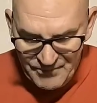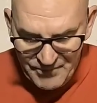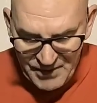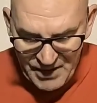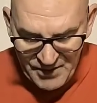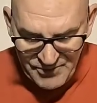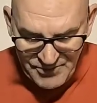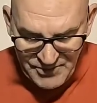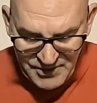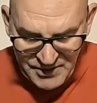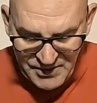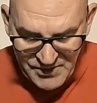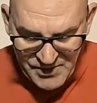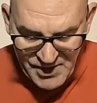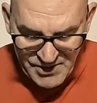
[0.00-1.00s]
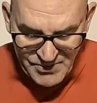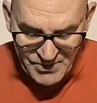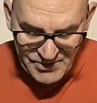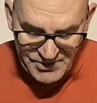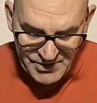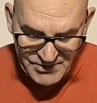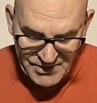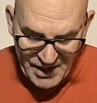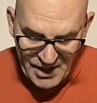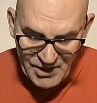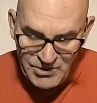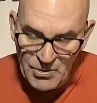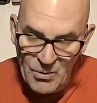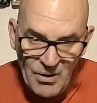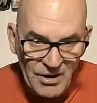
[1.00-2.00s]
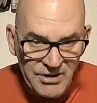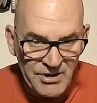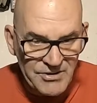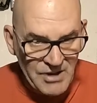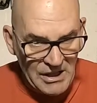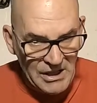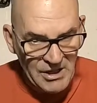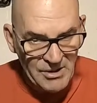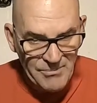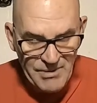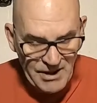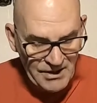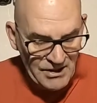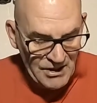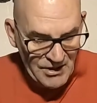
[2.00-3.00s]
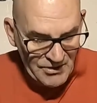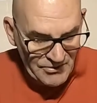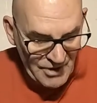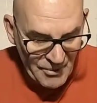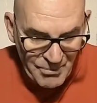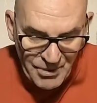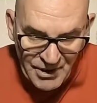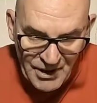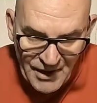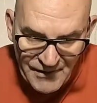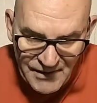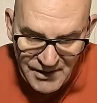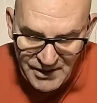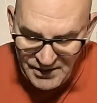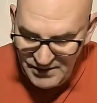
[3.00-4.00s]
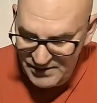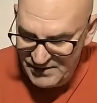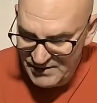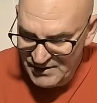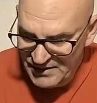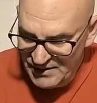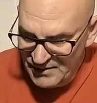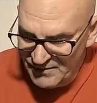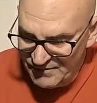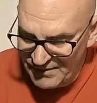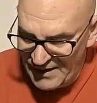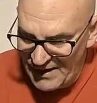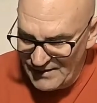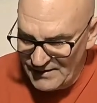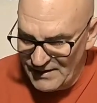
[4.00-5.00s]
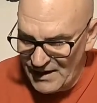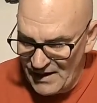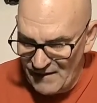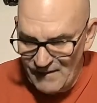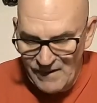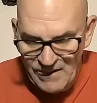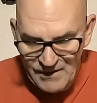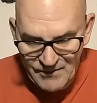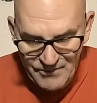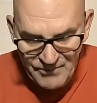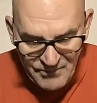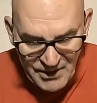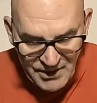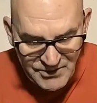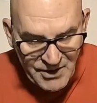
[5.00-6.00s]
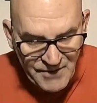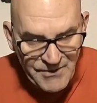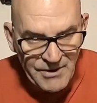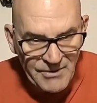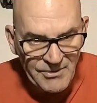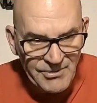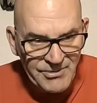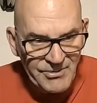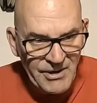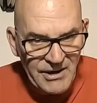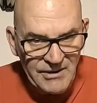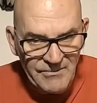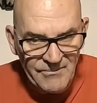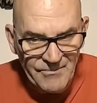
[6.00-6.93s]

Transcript: but this was just out of torque just a little bit. So I put it on here, flattened it out, made sure everything was straight,